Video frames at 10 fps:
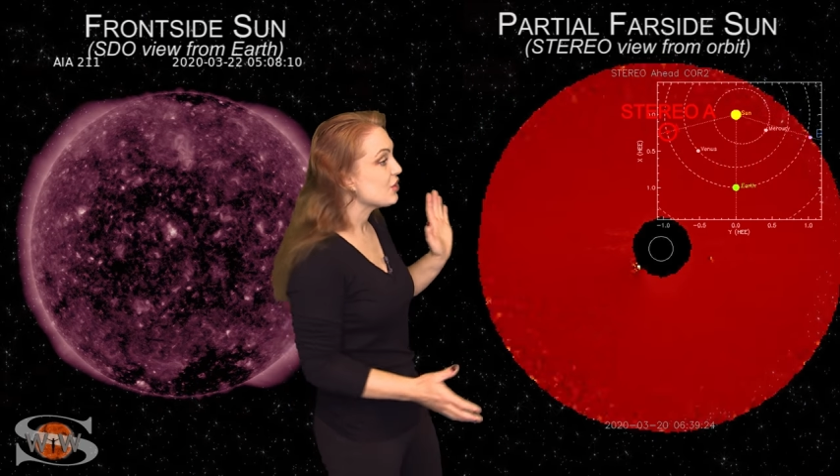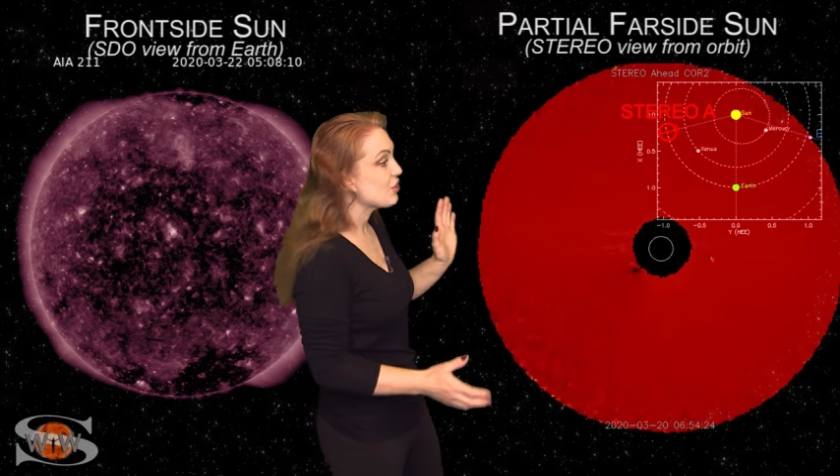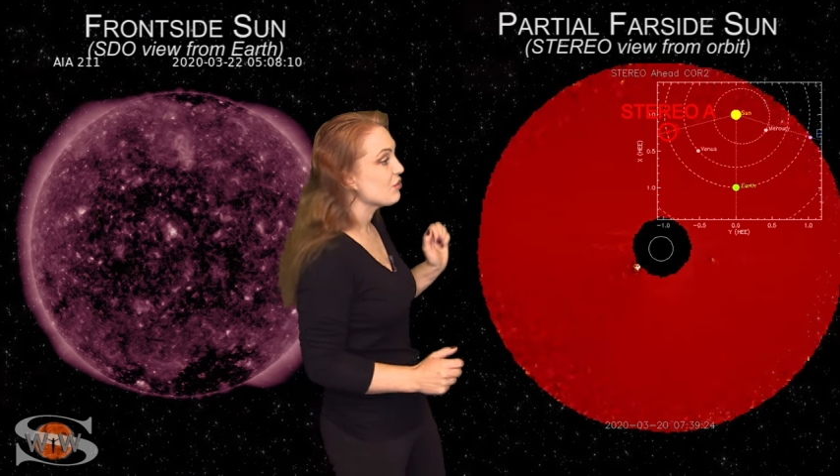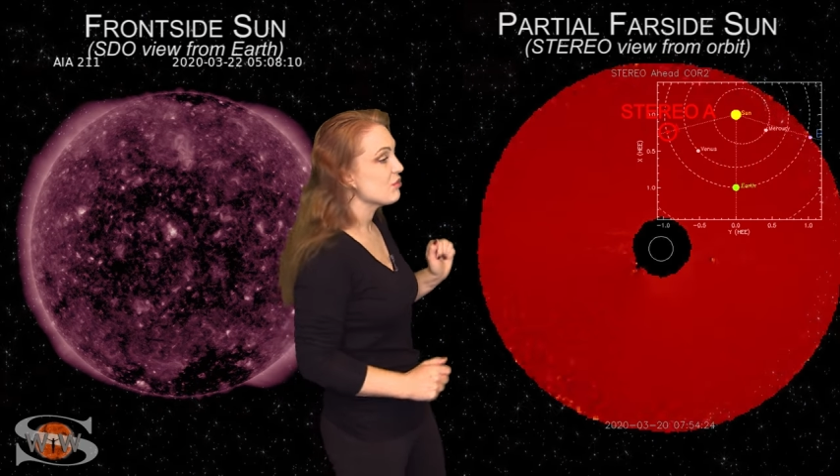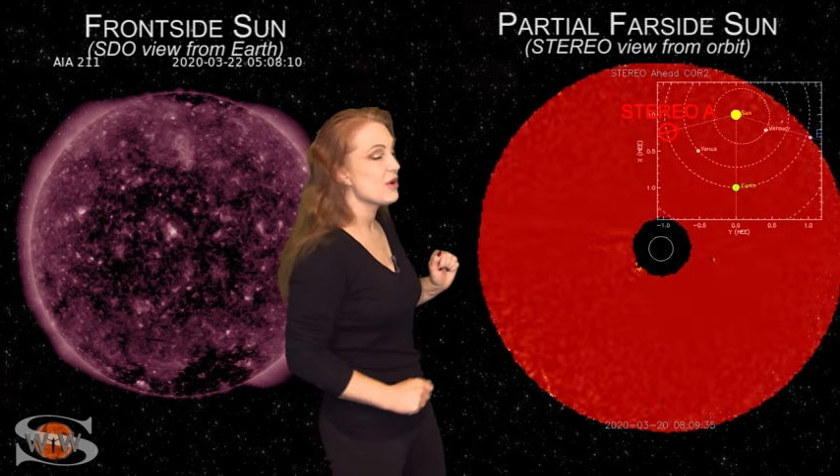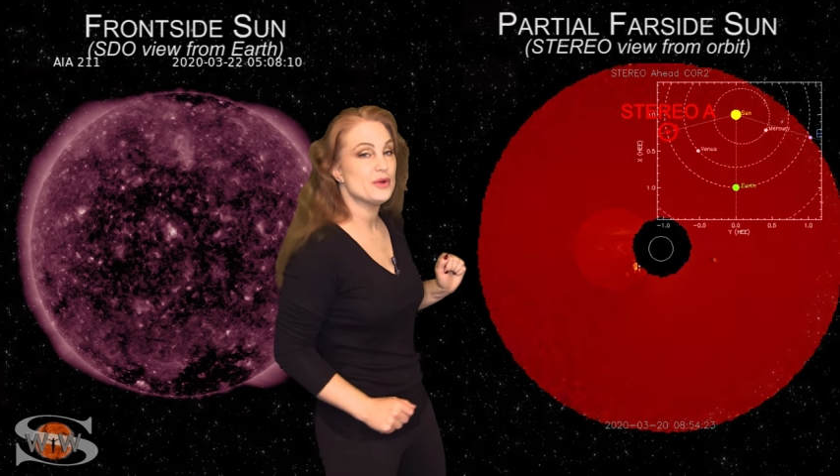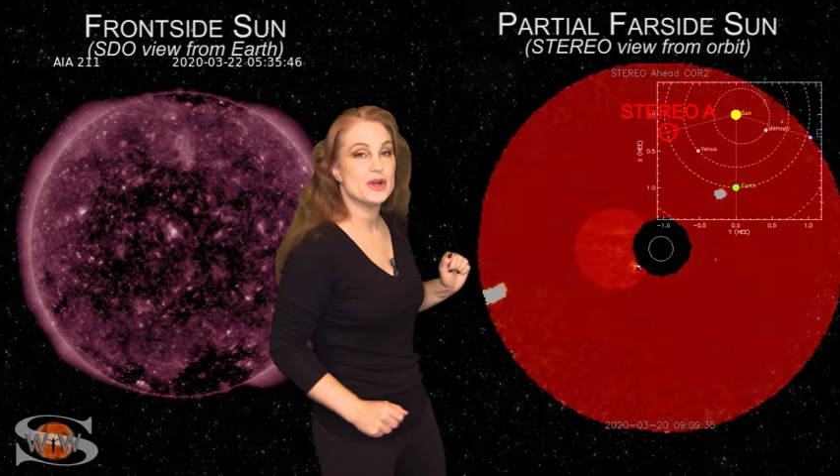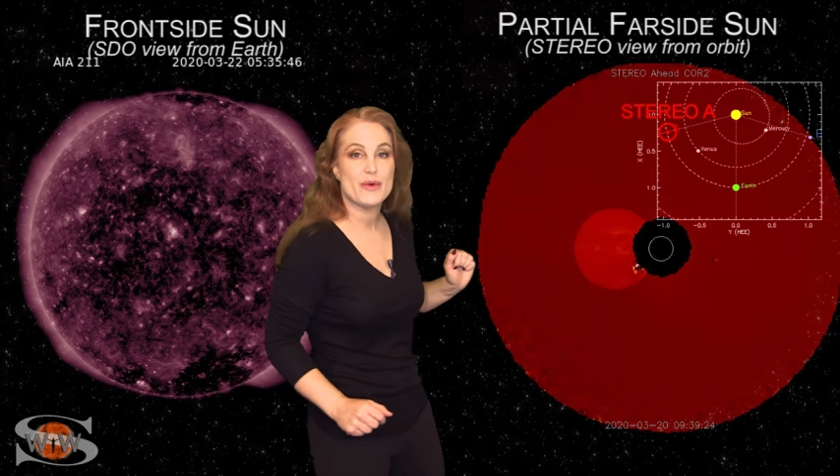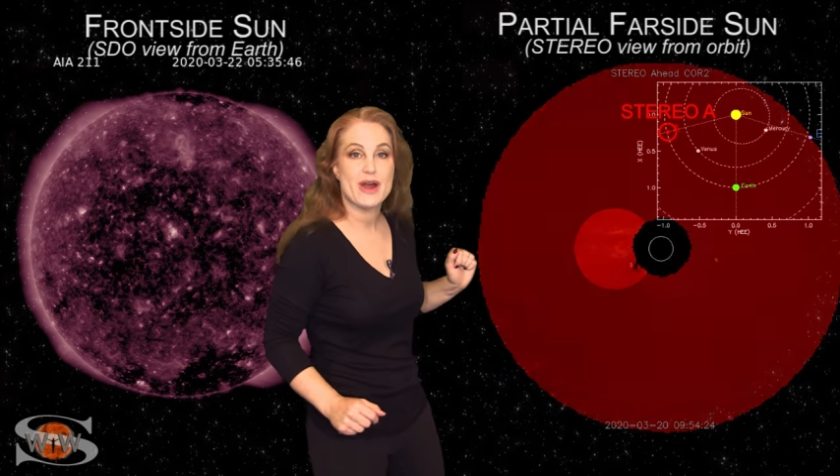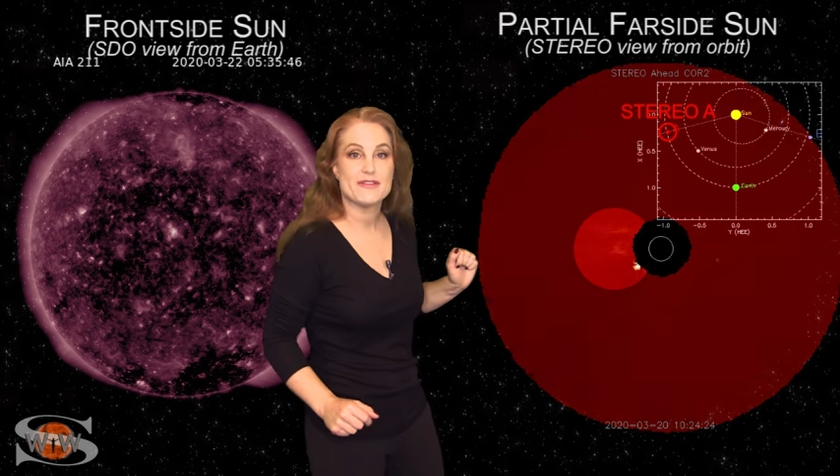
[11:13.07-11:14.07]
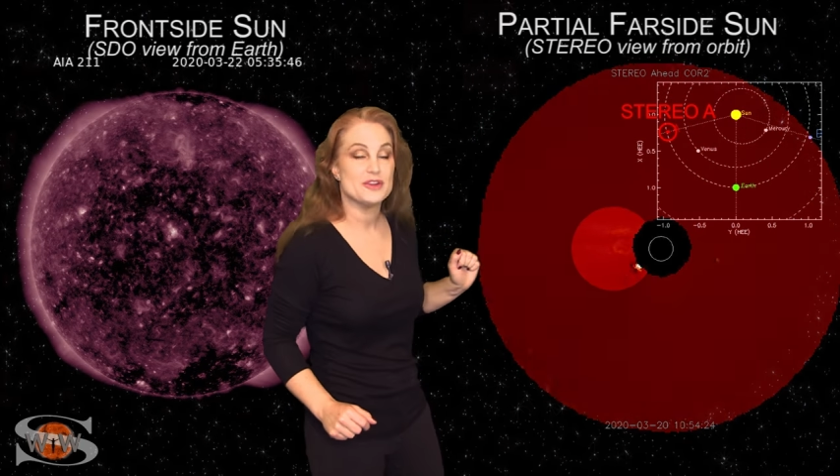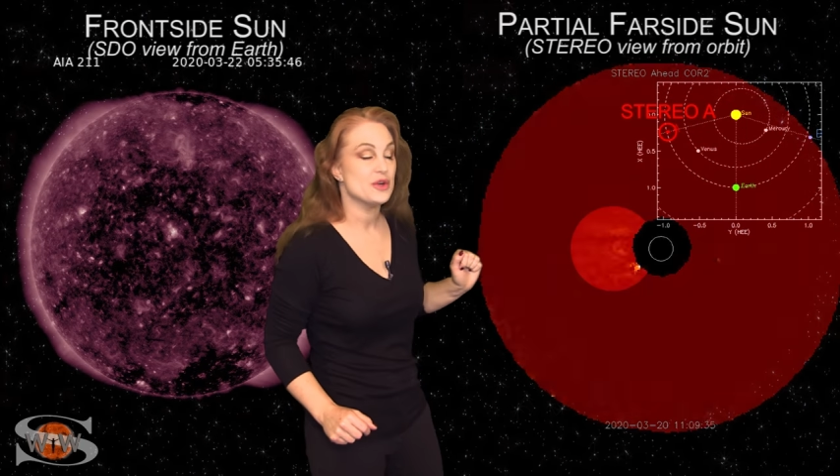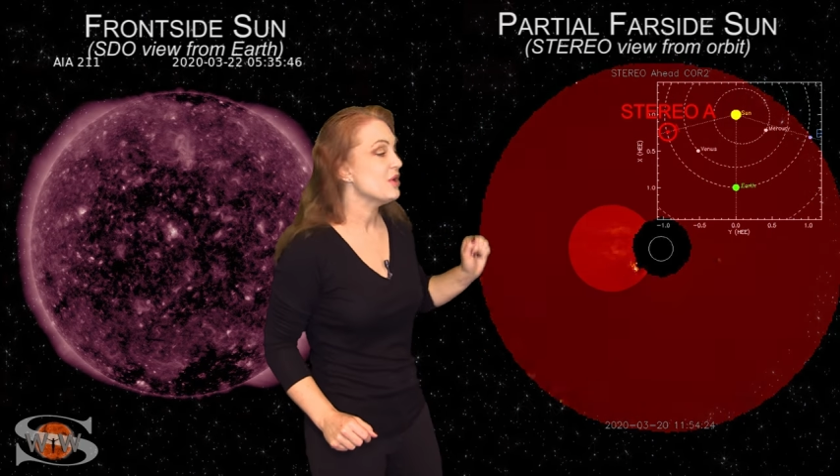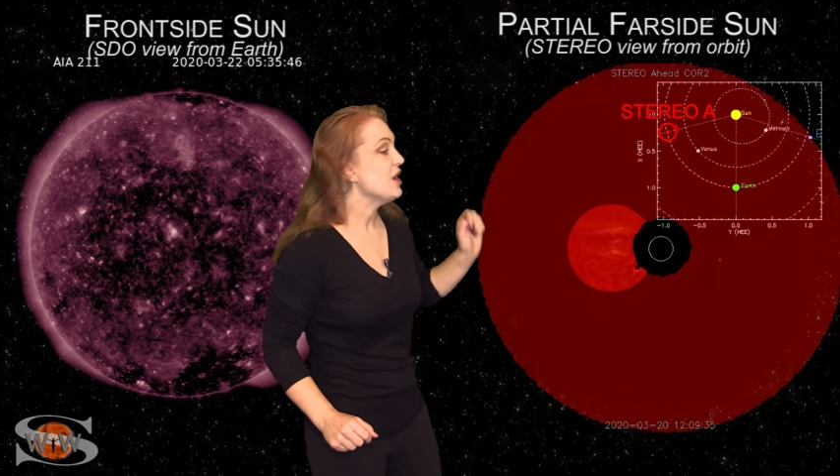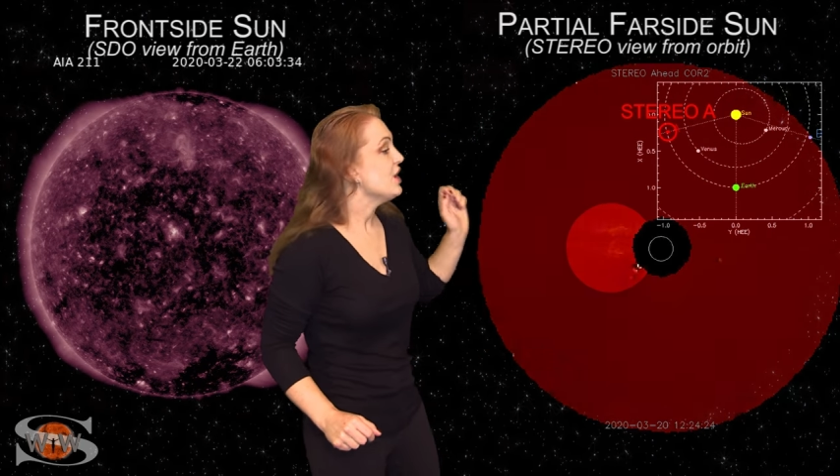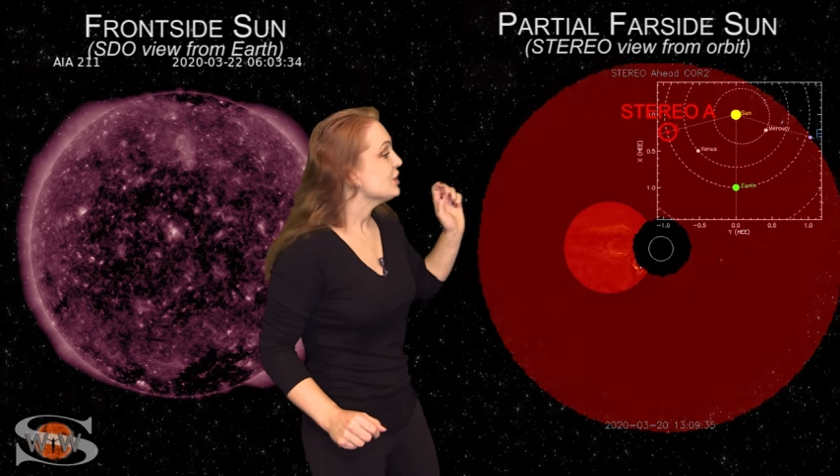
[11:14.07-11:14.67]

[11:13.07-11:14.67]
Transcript: the coronagraph view.